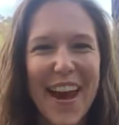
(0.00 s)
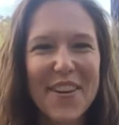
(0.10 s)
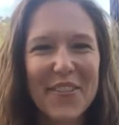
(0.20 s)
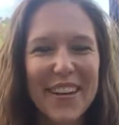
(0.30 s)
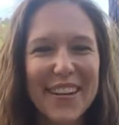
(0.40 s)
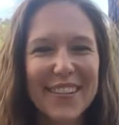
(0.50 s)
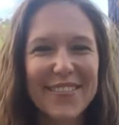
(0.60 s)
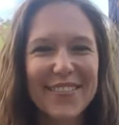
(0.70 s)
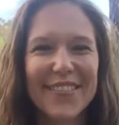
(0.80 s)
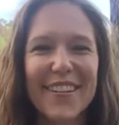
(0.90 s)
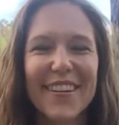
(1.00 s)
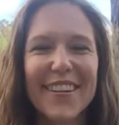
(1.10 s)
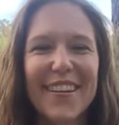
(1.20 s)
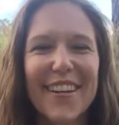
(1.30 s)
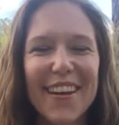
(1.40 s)
Hi, everybody.
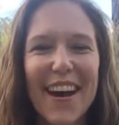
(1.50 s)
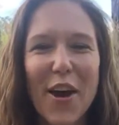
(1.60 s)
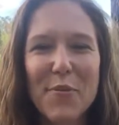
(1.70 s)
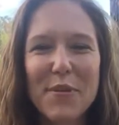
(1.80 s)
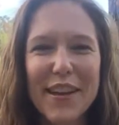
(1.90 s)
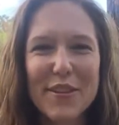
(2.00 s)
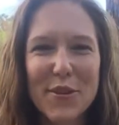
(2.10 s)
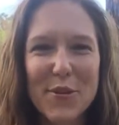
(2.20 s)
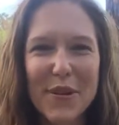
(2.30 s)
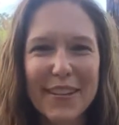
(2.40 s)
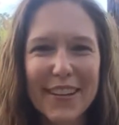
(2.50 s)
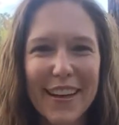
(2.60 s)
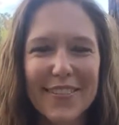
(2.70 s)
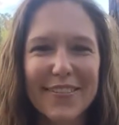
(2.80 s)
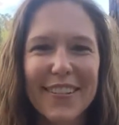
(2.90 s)
I hope you guys are doing well
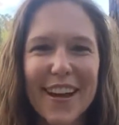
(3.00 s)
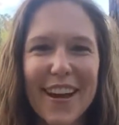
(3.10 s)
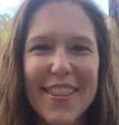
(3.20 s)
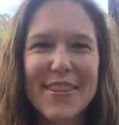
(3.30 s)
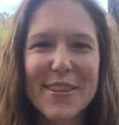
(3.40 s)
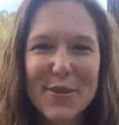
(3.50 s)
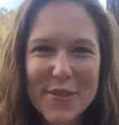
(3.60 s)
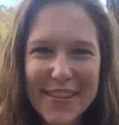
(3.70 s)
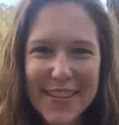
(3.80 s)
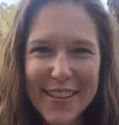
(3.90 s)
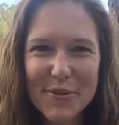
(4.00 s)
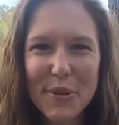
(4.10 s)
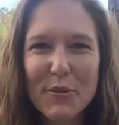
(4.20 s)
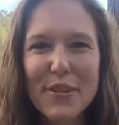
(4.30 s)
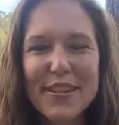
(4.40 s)
today. This is Christine
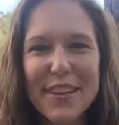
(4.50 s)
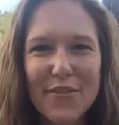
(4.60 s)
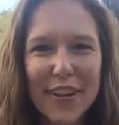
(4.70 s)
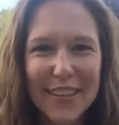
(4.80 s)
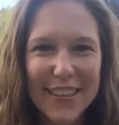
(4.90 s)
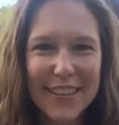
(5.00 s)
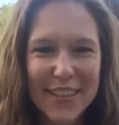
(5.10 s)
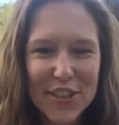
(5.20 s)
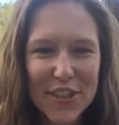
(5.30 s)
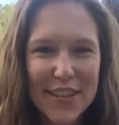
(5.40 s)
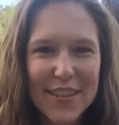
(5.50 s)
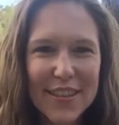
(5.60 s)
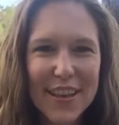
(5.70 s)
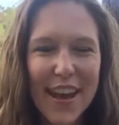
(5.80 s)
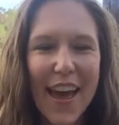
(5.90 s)
from Christine Fontaine Teaches,
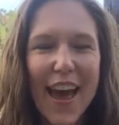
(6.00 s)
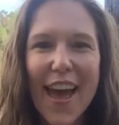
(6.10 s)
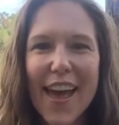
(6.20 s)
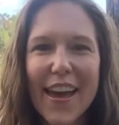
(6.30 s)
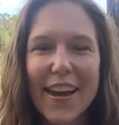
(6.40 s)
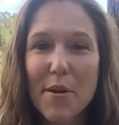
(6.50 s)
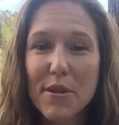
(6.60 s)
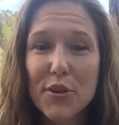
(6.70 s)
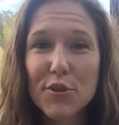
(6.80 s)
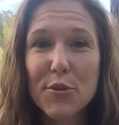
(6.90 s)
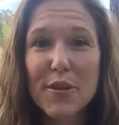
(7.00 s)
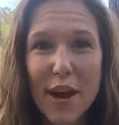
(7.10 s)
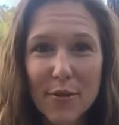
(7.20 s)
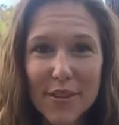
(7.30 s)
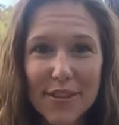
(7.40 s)
and I'm here to
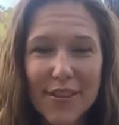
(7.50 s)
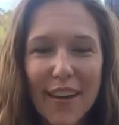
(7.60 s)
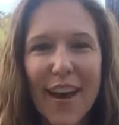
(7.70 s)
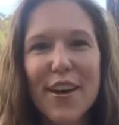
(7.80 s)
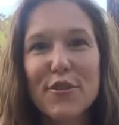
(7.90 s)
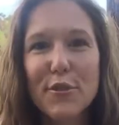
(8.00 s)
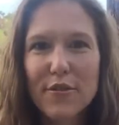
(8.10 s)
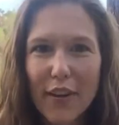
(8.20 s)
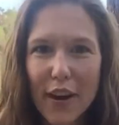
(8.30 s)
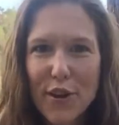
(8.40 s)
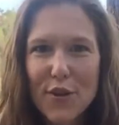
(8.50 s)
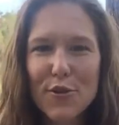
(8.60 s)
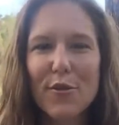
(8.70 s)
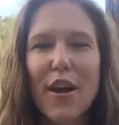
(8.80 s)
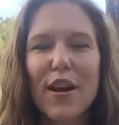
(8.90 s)
announce and to invite
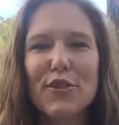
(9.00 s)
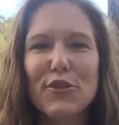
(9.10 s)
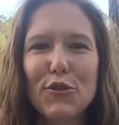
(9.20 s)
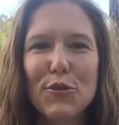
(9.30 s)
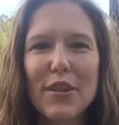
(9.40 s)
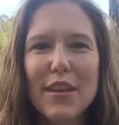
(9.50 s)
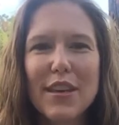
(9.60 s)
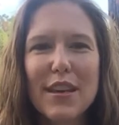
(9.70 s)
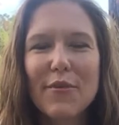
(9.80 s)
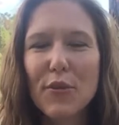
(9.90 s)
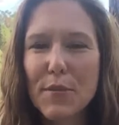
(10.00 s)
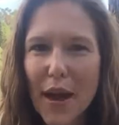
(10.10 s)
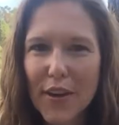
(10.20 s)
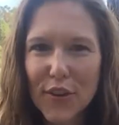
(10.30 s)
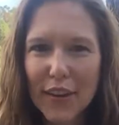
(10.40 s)
you to the free
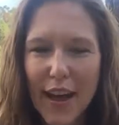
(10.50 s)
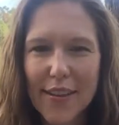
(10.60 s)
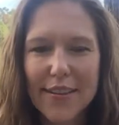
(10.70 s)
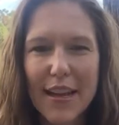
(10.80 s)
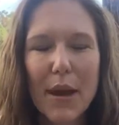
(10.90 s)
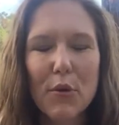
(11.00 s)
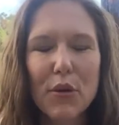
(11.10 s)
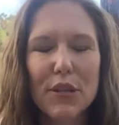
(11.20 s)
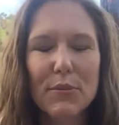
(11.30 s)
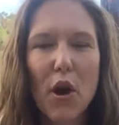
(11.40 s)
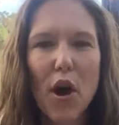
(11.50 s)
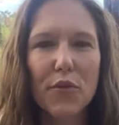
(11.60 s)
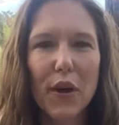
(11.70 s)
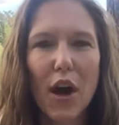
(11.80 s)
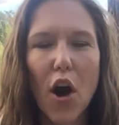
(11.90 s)
masterclass that I'm going to be
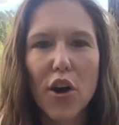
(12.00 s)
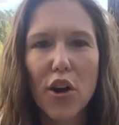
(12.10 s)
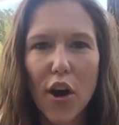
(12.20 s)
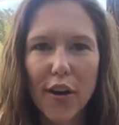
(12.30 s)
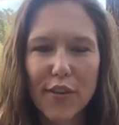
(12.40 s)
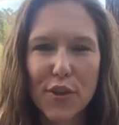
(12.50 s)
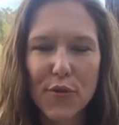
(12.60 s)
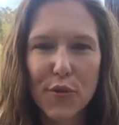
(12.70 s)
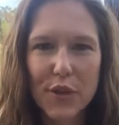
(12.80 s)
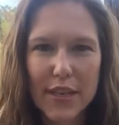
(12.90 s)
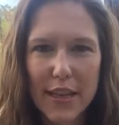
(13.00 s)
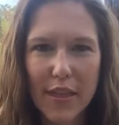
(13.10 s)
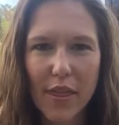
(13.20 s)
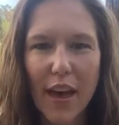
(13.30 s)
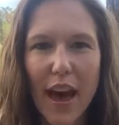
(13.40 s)
offering on August the
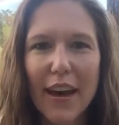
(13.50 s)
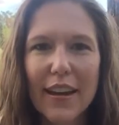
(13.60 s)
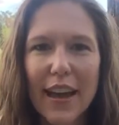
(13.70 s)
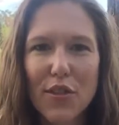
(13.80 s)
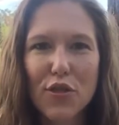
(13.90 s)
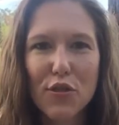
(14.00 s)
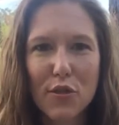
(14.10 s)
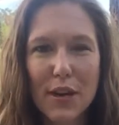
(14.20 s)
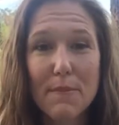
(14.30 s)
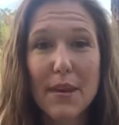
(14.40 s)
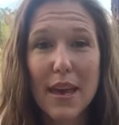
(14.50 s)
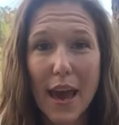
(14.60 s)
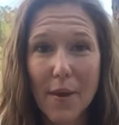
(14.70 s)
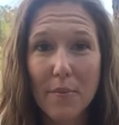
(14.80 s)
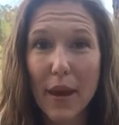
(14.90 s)
14th at 8:30
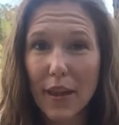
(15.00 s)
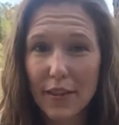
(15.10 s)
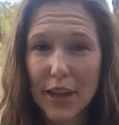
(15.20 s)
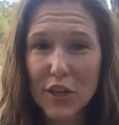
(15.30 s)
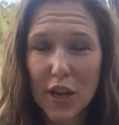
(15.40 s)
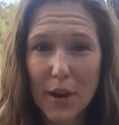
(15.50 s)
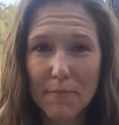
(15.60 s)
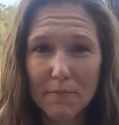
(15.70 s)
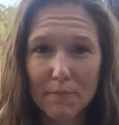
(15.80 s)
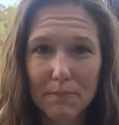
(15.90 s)
p.m. Bangladesh time.